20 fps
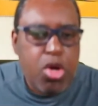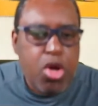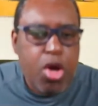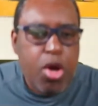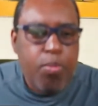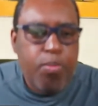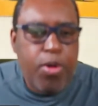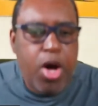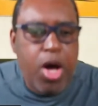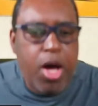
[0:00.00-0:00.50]

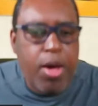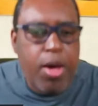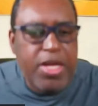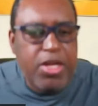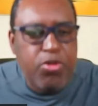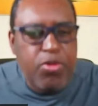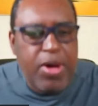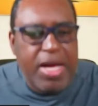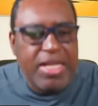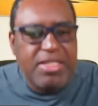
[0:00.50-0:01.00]
Mohamed
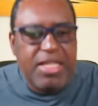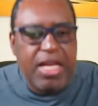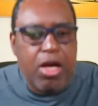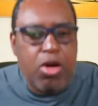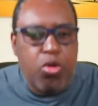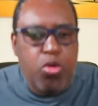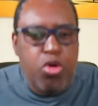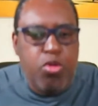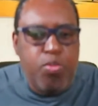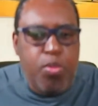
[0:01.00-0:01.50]
Razak,
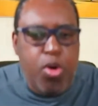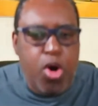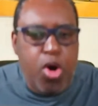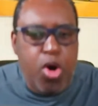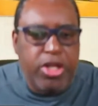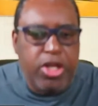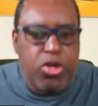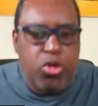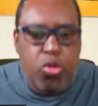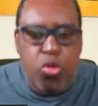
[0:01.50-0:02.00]
good
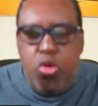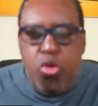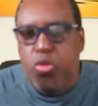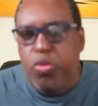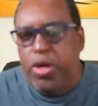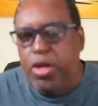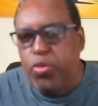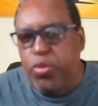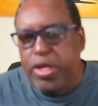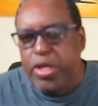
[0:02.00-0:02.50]
morning. Who
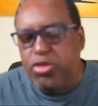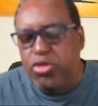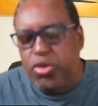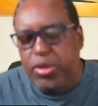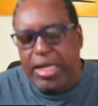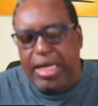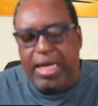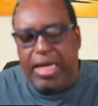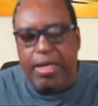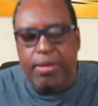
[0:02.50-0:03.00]
will win
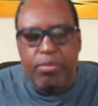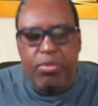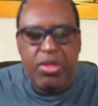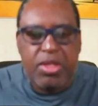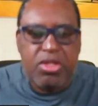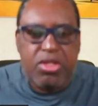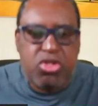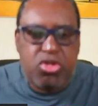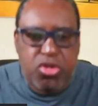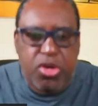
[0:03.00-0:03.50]
today?
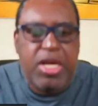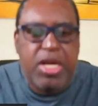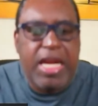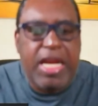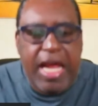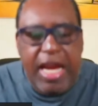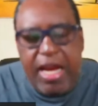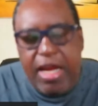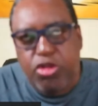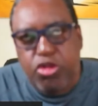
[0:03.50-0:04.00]

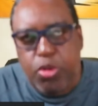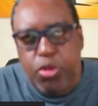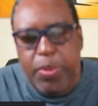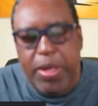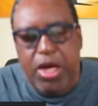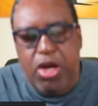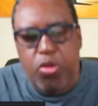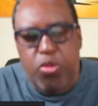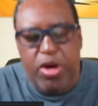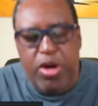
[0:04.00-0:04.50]
Trinidad and
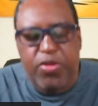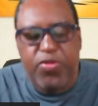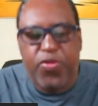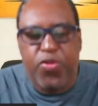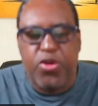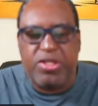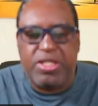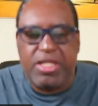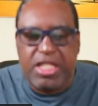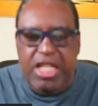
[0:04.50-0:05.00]
Tobago Red
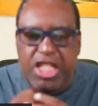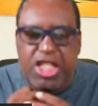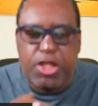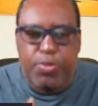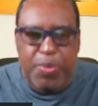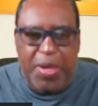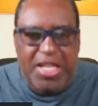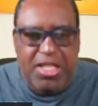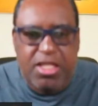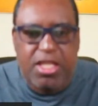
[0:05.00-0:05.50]
Force is
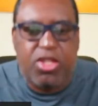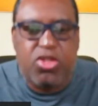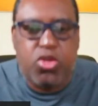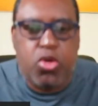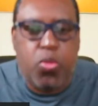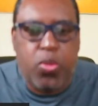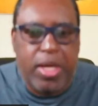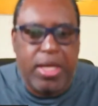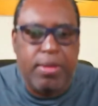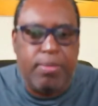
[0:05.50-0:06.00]
expected to
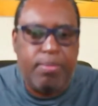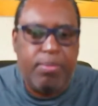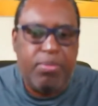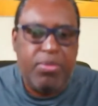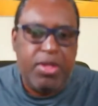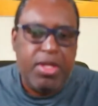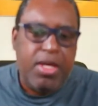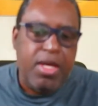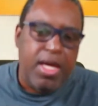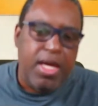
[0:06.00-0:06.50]
win.
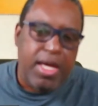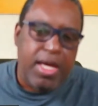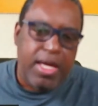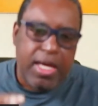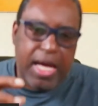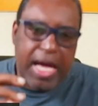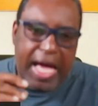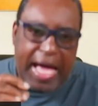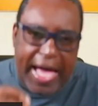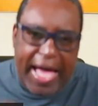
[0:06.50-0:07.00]

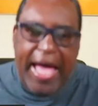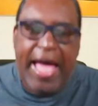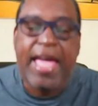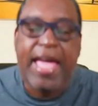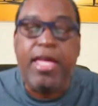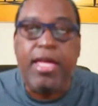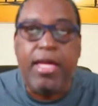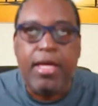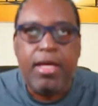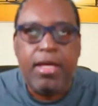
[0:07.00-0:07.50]

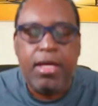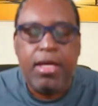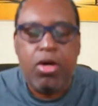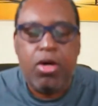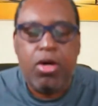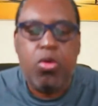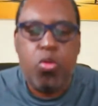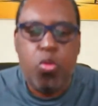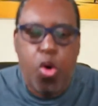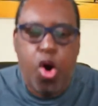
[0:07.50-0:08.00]
I
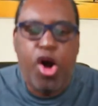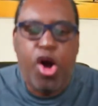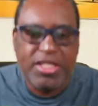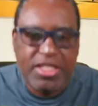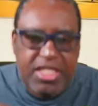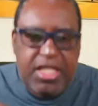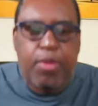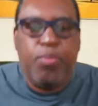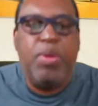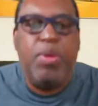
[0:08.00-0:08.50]
want
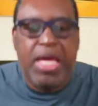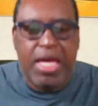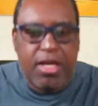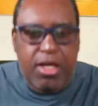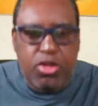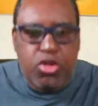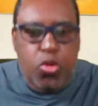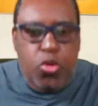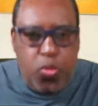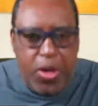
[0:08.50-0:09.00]
Jamaica
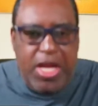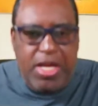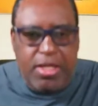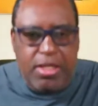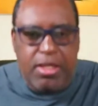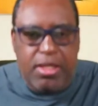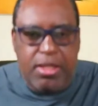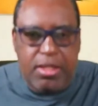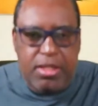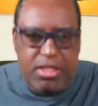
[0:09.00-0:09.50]
to
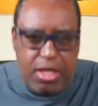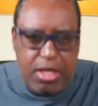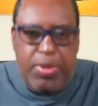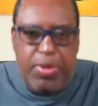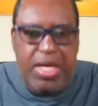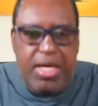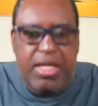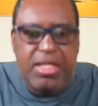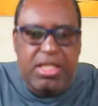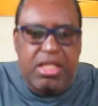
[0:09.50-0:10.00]
win.
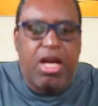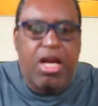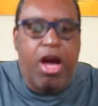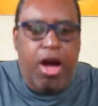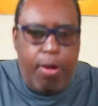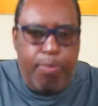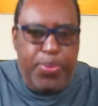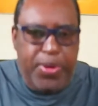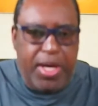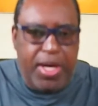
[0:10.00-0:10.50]
Jamaica
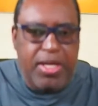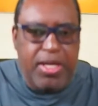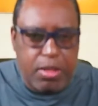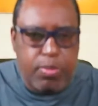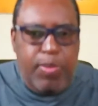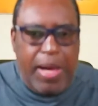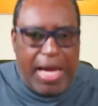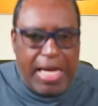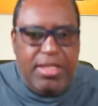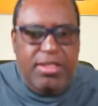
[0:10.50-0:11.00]
Scorpion is
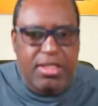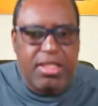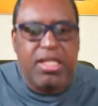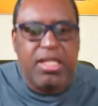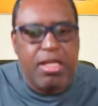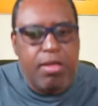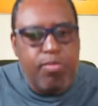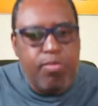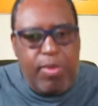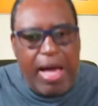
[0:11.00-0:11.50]
my
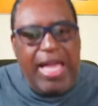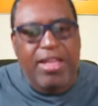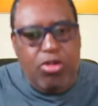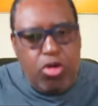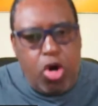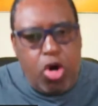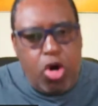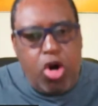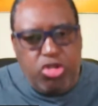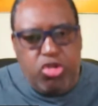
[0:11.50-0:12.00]
team, my
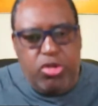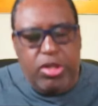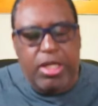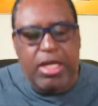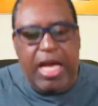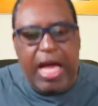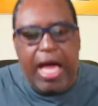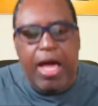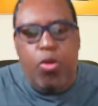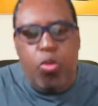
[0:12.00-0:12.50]
country.
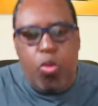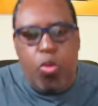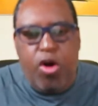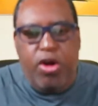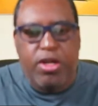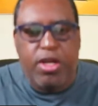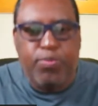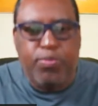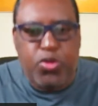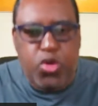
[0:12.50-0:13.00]
I want
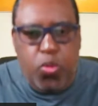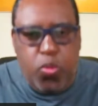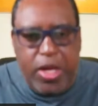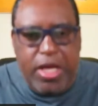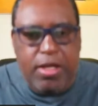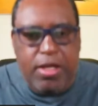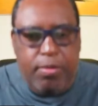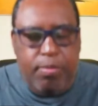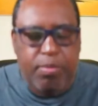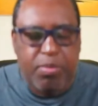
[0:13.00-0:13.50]
them to win.